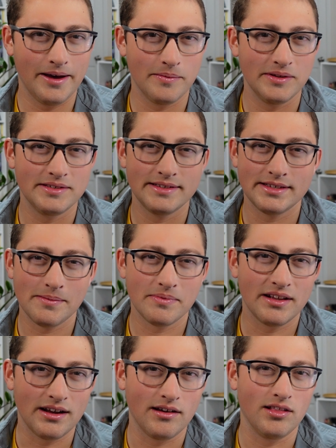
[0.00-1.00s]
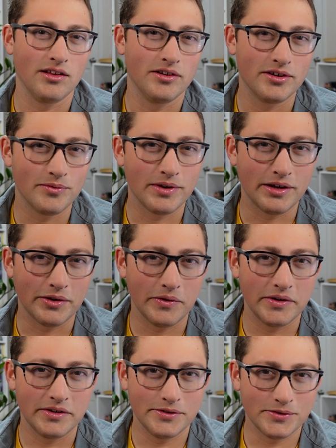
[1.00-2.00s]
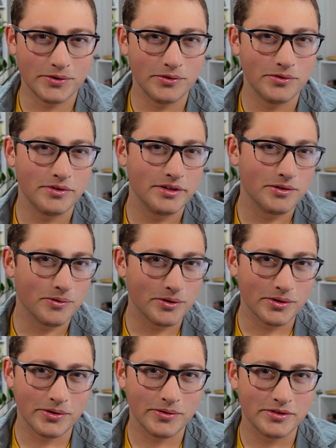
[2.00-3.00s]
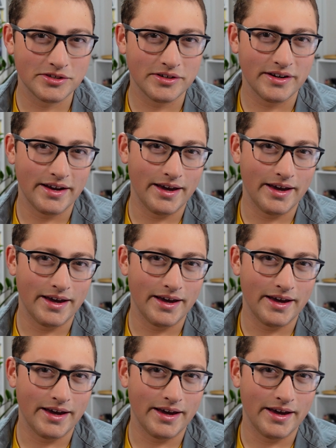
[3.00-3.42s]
This is something I learned while going to school in horticulture